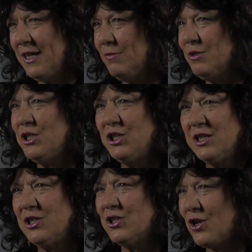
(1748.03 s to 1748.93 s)
He was
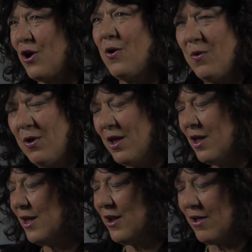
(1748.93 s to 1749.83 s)
just so,
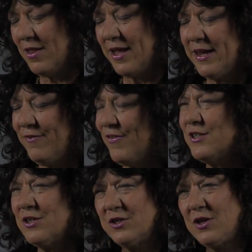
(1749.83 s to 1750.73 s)
you know, like he
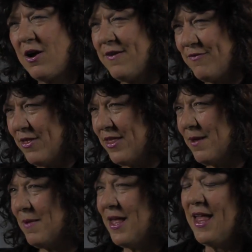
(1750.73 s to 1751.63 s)
felt so sorry for them.